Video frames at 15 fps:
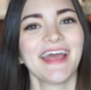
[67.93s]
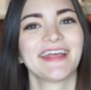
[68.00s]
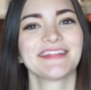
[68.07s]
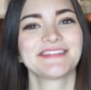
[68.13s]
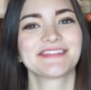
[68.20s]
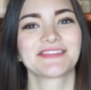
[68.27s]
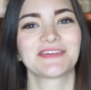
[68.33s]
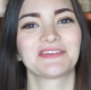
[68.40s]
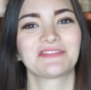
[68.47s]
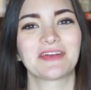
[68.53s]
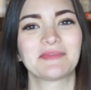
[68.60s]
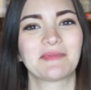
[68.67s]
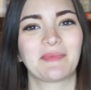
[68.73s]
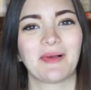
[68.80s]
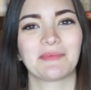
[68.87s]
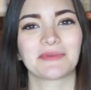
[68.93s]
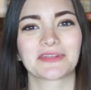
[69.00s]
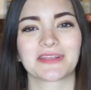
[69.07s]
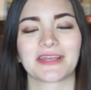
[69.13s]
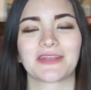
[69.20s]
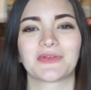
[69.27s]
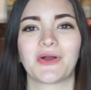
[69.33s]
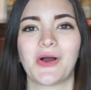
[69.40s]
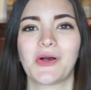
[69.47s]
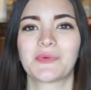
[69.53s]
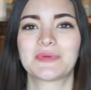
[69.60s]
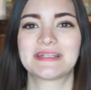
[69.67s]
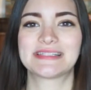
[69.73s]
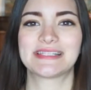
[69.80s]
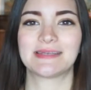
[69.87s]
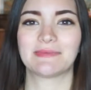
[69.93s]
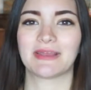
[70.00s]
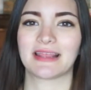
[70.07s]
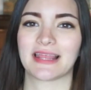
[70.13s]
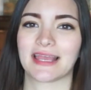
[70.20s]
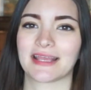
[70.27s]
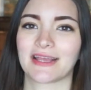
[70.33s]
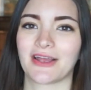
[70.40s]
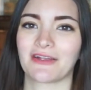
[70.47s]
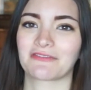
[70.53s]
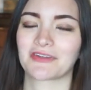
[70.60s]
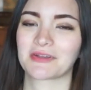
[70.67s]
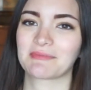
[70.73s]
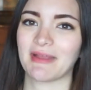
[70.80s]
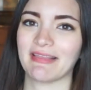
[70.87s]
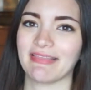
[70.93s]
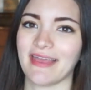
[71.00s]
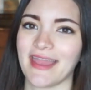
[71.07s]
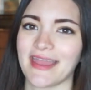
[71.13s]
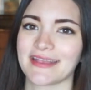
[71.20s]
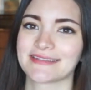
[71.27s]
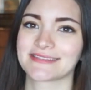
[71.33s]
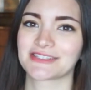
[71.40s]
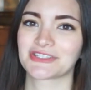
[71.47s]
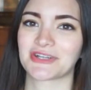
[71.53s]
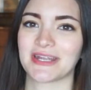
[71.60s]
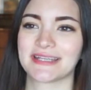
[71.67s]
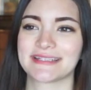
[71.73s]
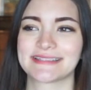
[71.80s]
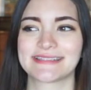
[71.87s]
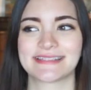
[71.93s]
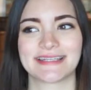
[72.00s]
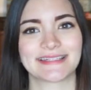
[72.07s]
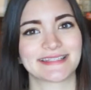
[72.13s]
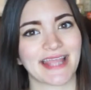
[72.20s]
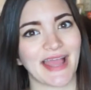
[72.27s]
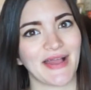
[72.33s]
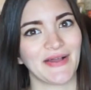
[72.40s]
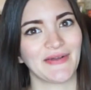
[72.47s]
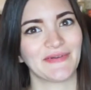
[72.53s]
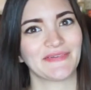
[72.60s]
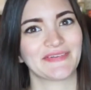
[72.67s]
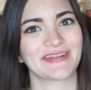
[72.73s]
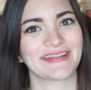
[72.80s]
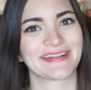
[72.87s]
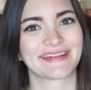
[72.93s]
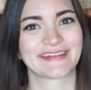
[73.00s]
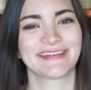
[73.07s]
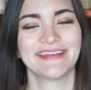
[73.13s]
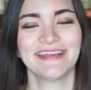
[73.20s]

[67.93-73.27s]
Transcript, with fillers: and so if I'm in public, like you always see me like covering my legs and trying to sit down and